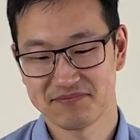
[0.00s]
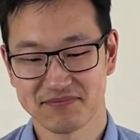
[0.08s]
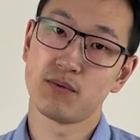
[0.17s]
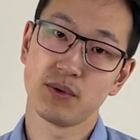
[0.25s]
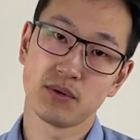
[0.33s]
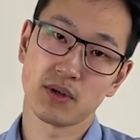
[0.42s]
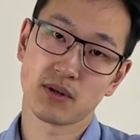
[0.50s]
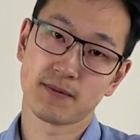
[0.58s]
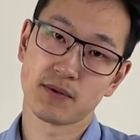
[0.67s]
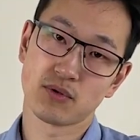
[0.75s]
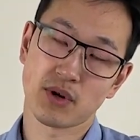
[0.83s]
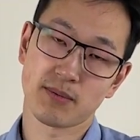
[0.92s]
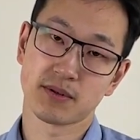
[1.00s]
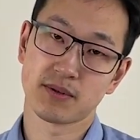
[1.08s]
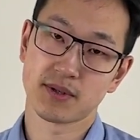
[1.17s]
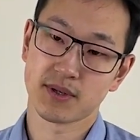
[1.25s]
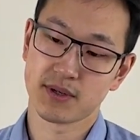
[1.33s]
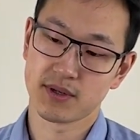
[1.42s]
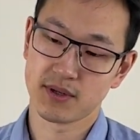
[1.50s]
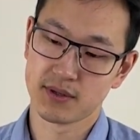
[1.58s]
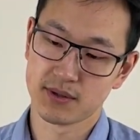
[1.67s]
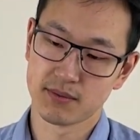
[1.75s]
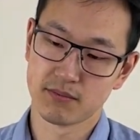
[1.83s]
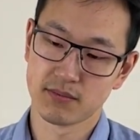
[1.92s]
When you take off the strap on the side,
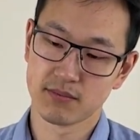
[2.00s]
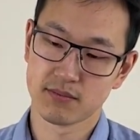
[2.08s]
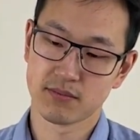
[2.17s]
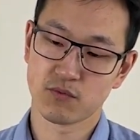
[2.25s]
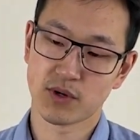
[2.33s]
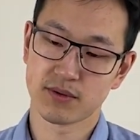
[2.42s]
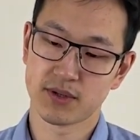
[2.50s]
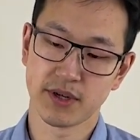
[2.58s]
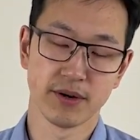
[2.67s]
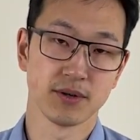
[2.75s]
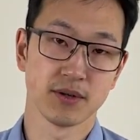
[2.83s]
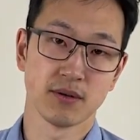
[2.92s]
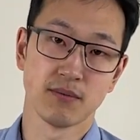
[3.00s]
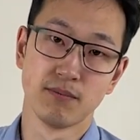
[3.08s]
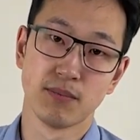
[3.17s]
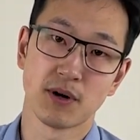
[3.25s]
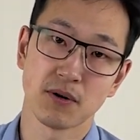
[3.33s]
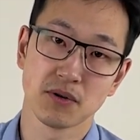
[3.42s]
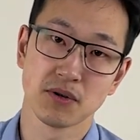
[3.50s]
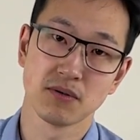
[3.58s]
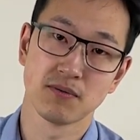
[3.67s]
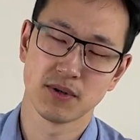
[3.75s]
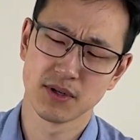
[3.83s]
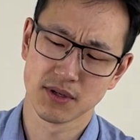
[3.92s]
it rather tears the box,
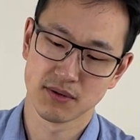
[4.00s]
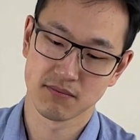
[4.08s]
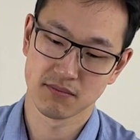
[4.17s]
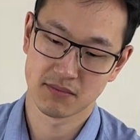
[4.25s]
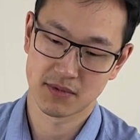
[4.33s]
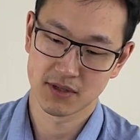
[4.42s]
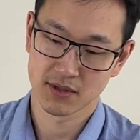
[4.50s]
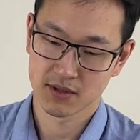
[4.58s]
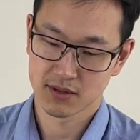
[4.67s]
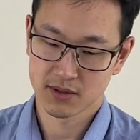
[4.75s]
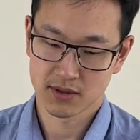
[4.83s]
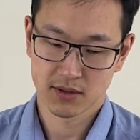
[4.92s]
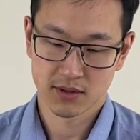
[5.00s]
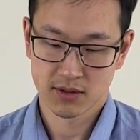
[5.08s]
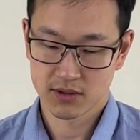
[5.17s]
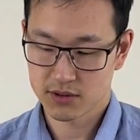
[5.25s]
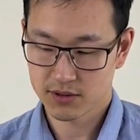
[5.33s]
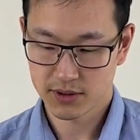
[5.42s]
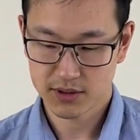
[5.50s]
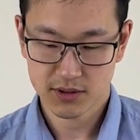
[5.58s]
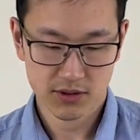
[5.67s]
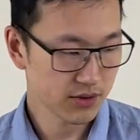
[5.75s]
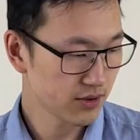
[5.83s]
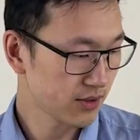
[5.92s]
which is
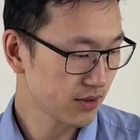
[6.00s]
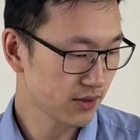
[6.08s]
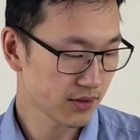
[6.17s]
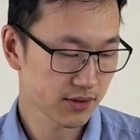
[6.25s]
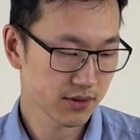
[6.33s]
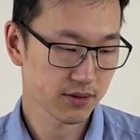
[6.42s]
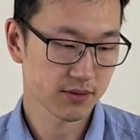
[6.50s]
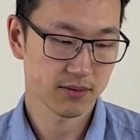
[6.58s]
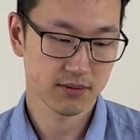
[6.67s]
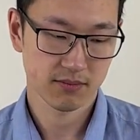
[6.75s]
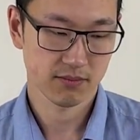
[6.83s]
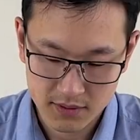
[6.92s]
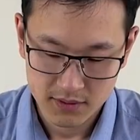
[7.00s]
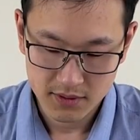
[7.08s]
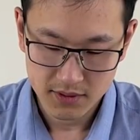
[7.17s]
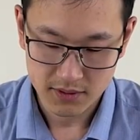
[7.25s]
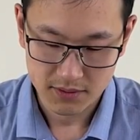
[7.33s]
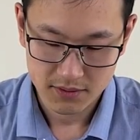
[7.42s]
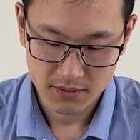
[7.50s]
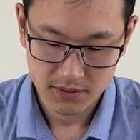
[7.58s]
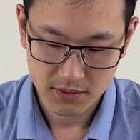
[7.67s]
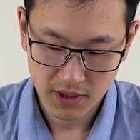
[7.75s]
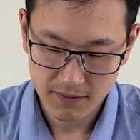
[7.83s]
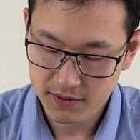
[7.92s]
strange. So there,
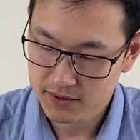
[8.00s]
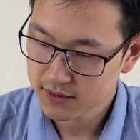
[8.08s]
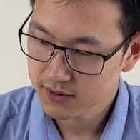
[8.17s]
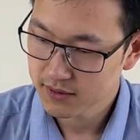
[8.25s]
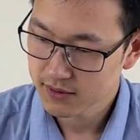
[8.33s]
you have it.